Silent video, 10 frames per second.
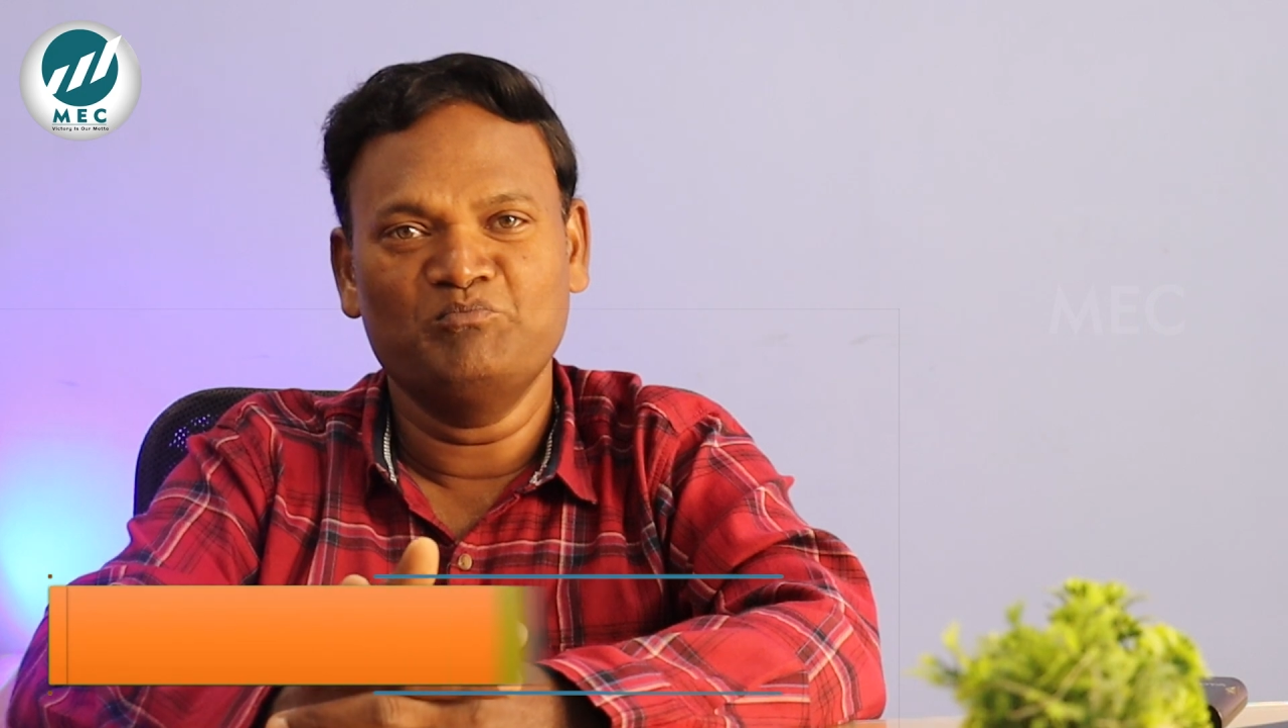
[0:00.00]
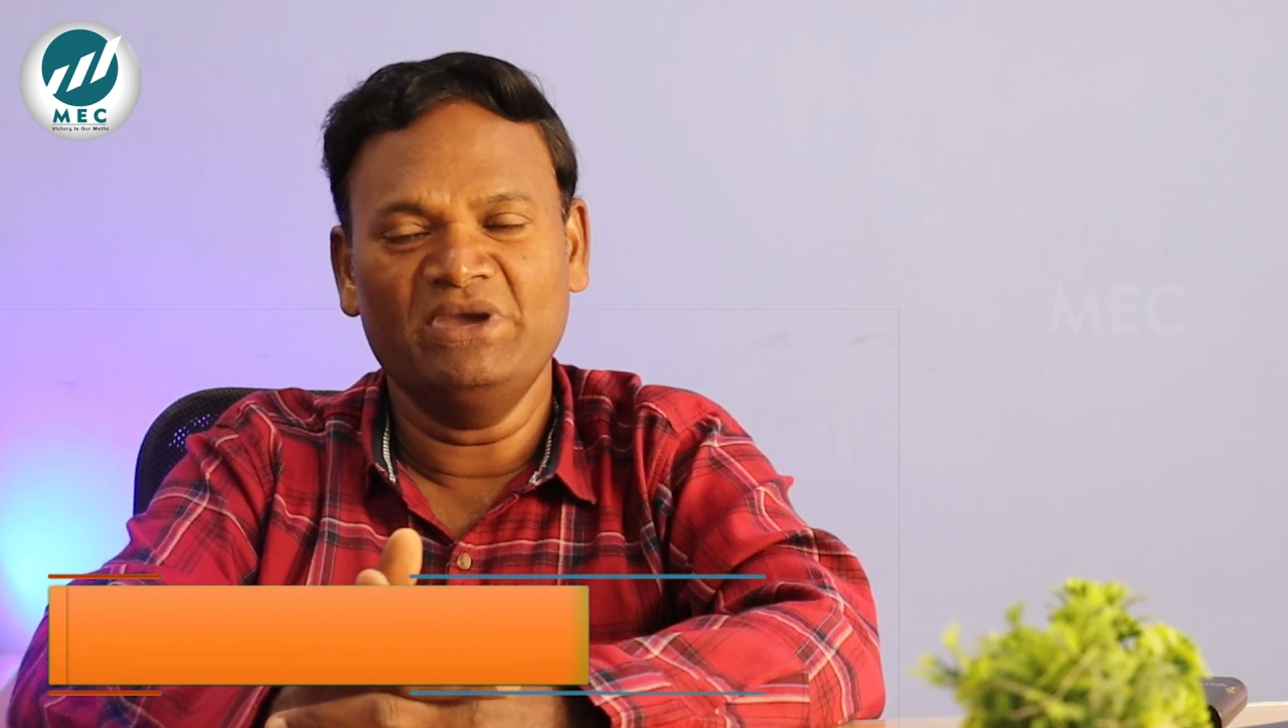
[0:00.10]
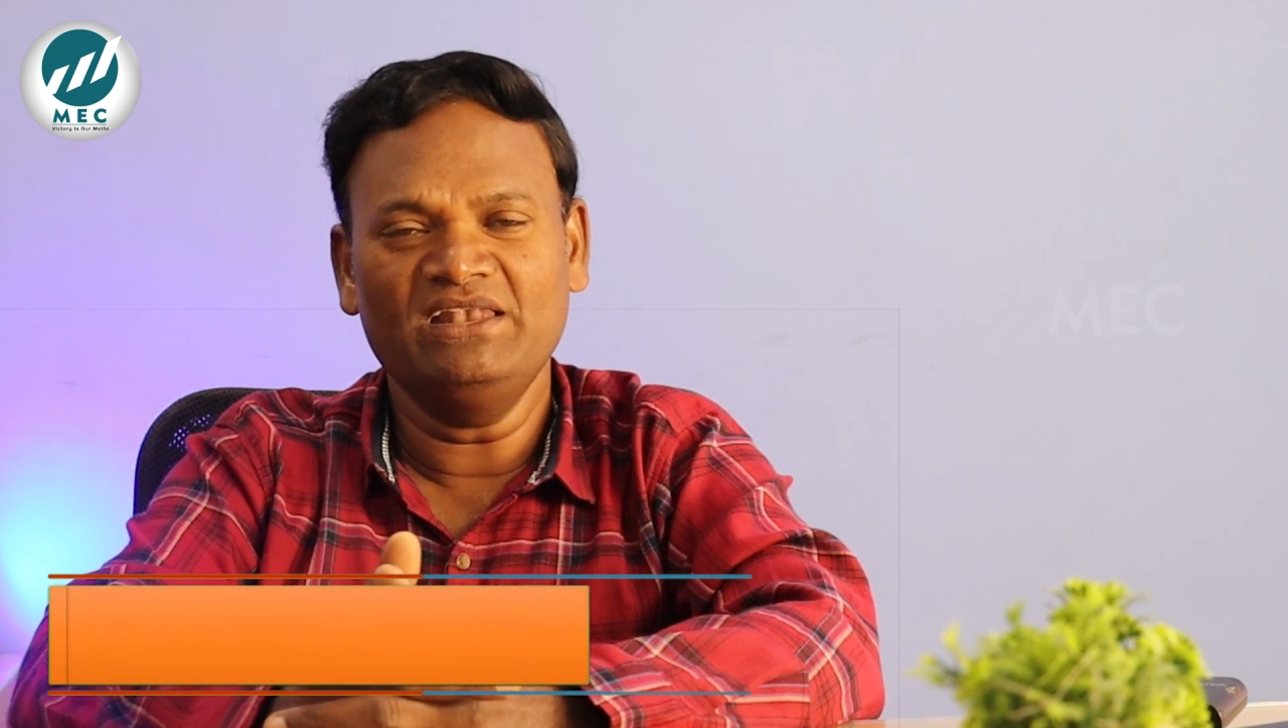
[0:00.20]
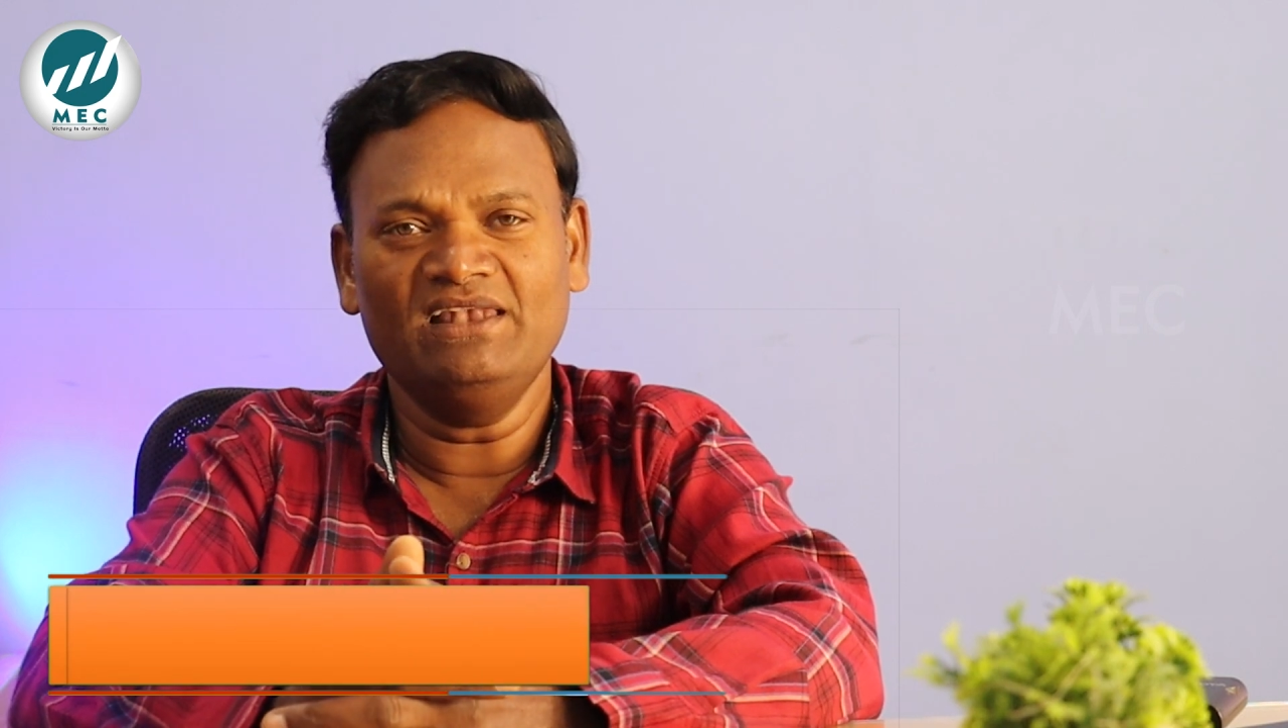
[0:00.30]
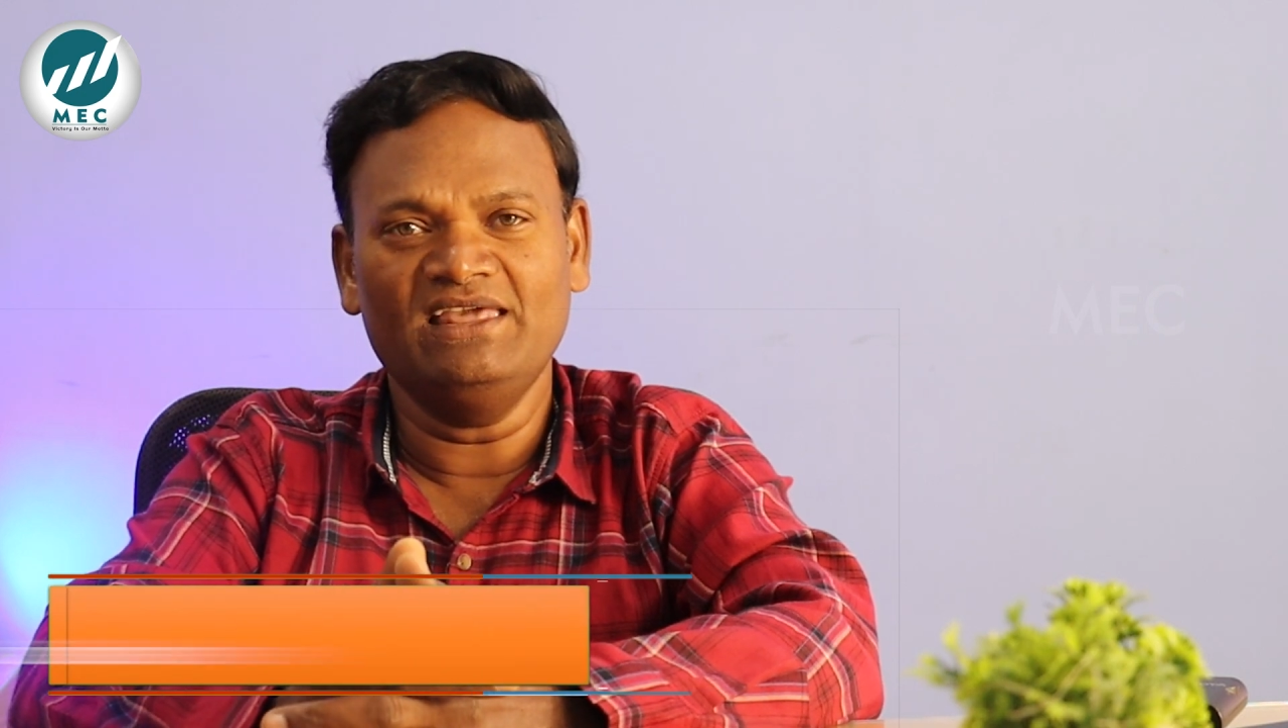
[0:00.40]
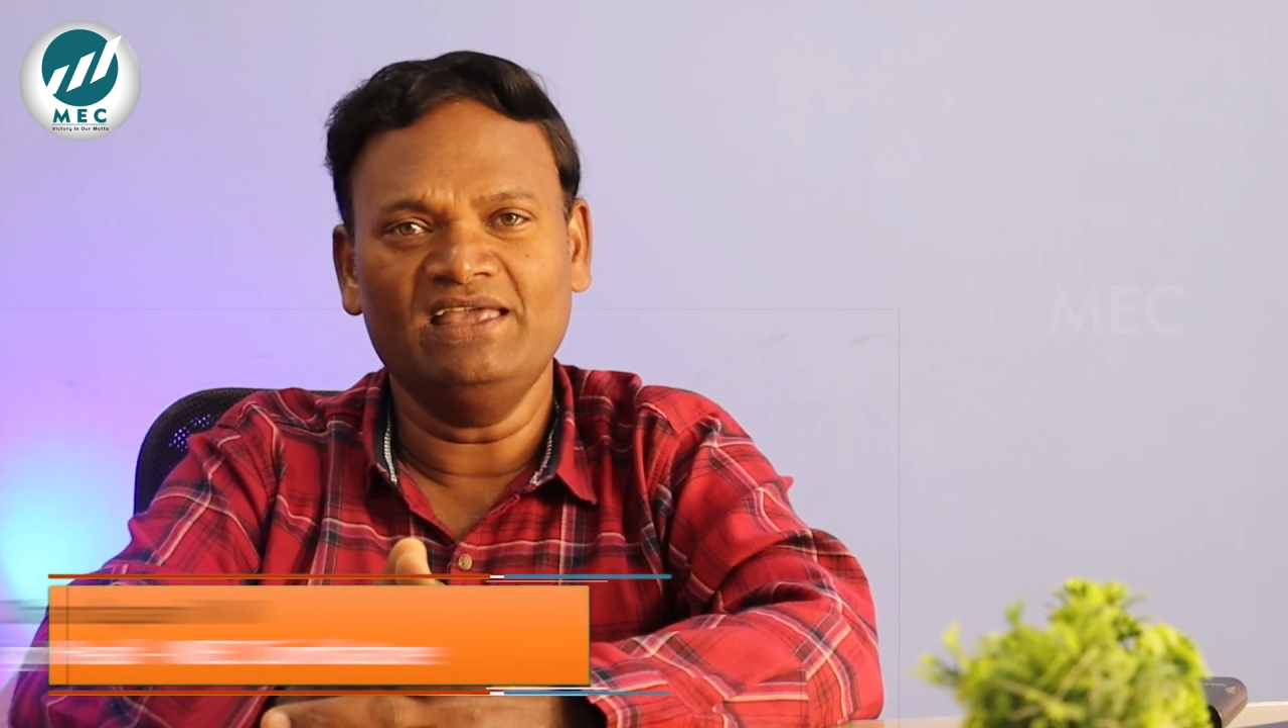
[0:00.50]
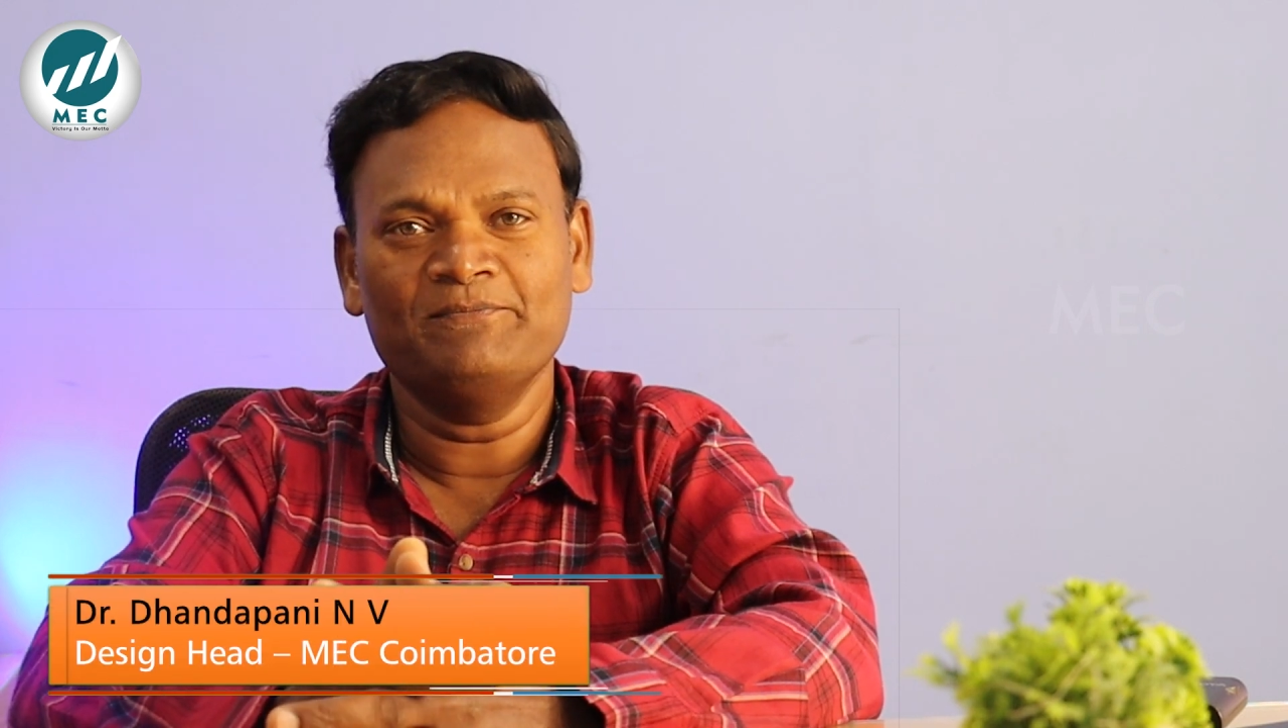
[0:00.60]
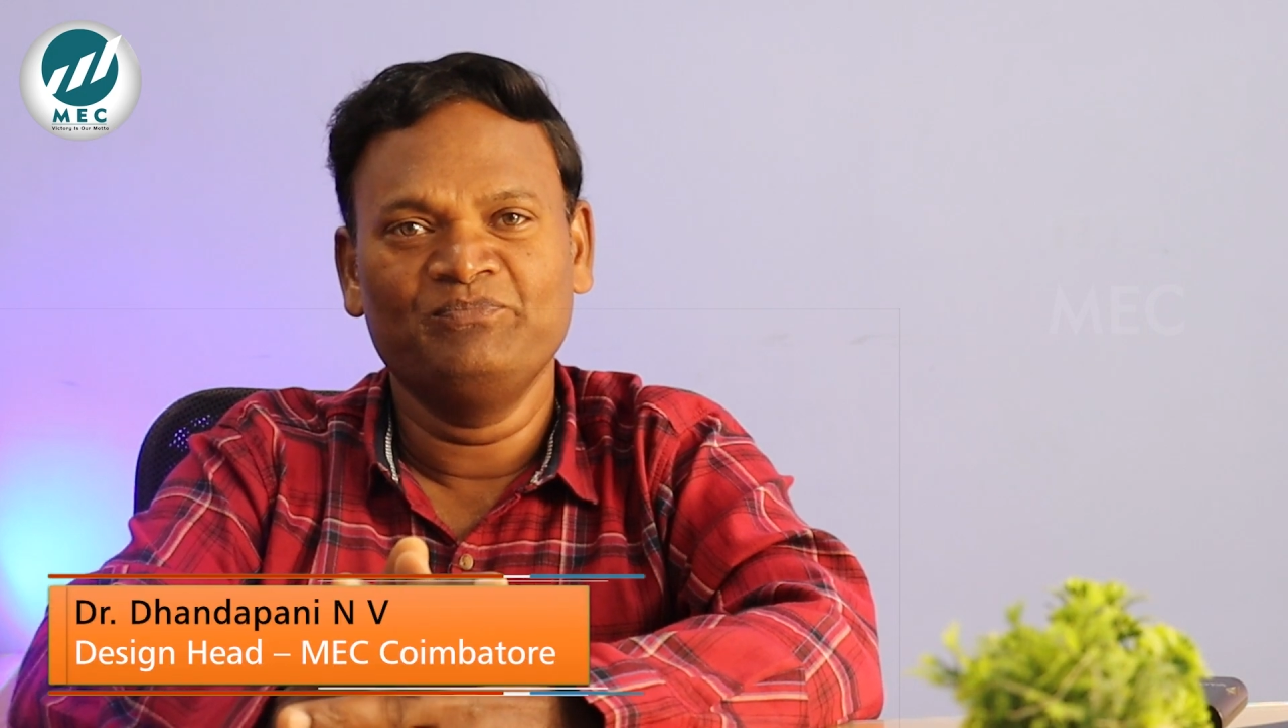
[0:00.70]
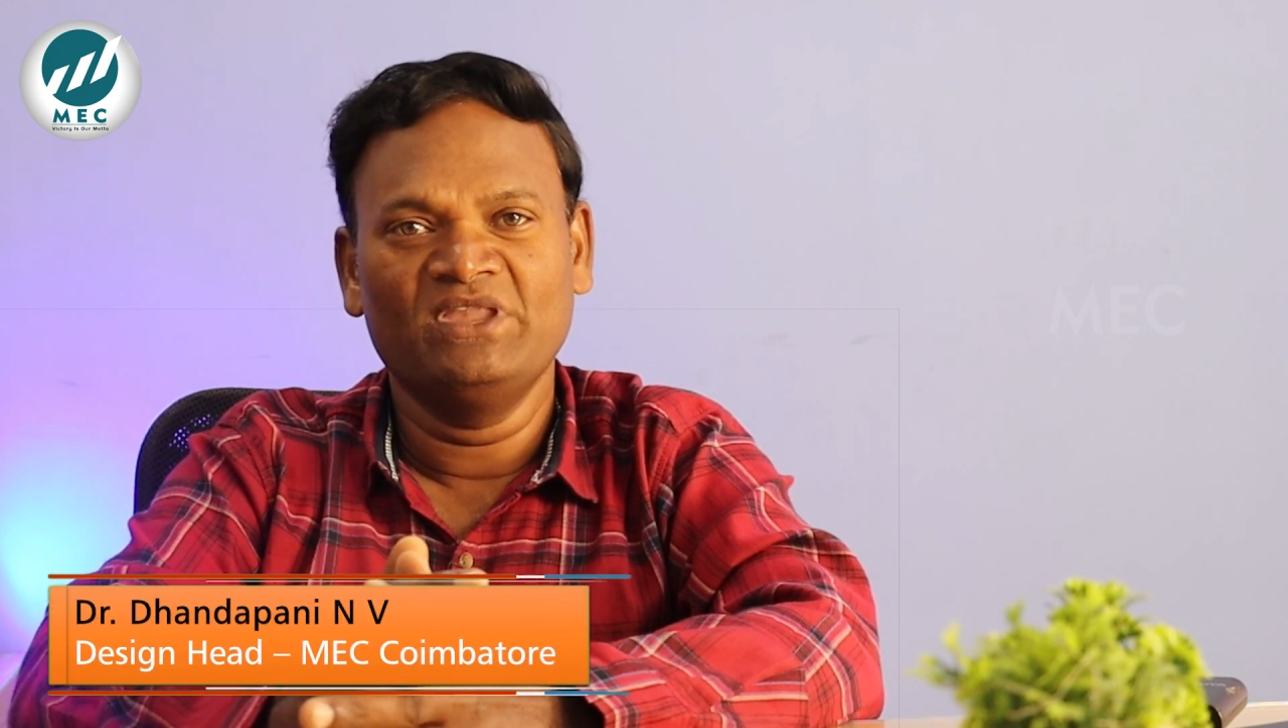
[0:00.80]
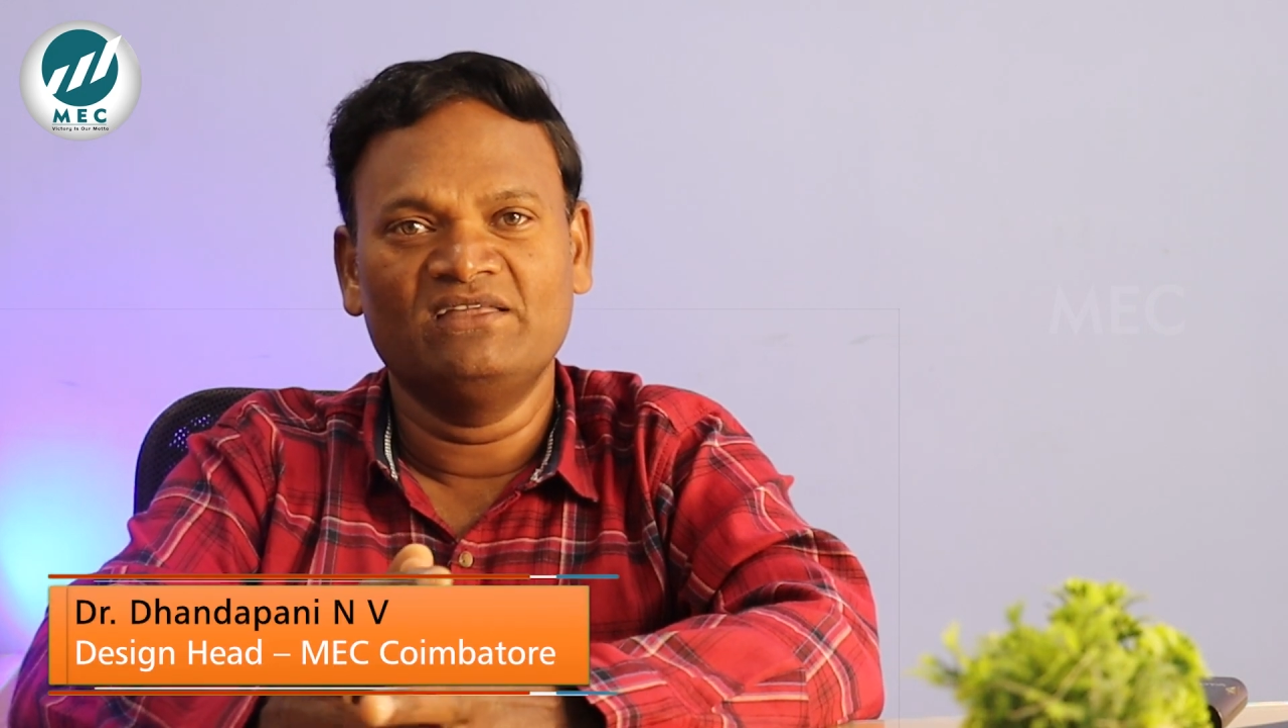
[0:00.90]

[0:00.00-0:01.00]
Mainly,